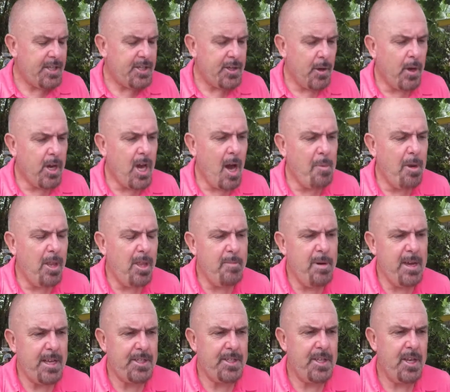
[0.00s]
so a couple of the
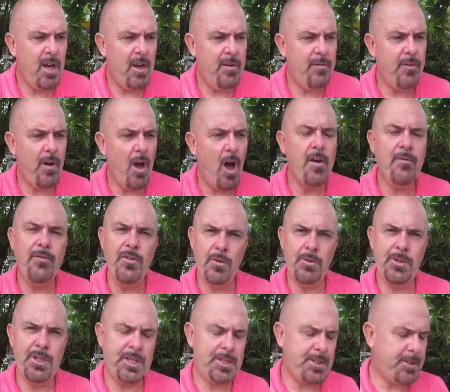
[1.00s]
bits that I've
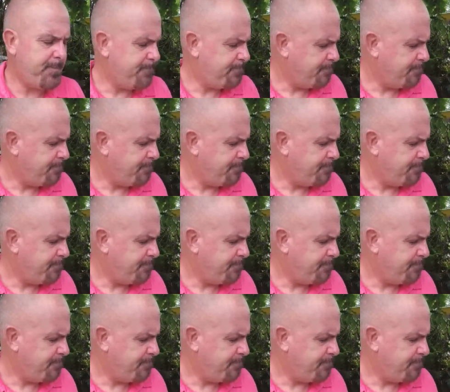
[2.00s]
noticed.